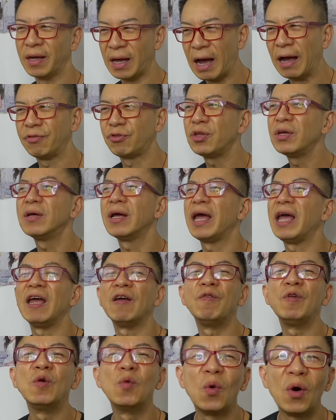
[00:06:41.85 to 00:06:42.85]
I think
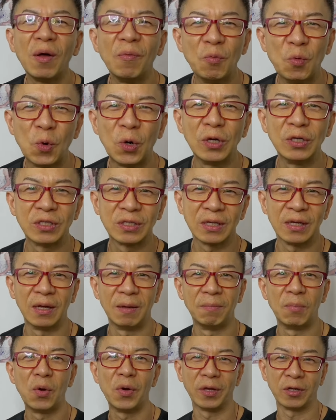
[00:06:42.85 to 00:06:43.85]
everyone wants uh,
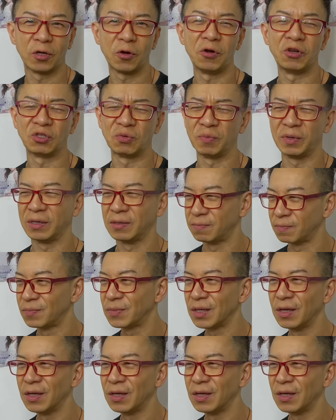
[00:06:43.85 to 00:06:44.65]
more encouragement,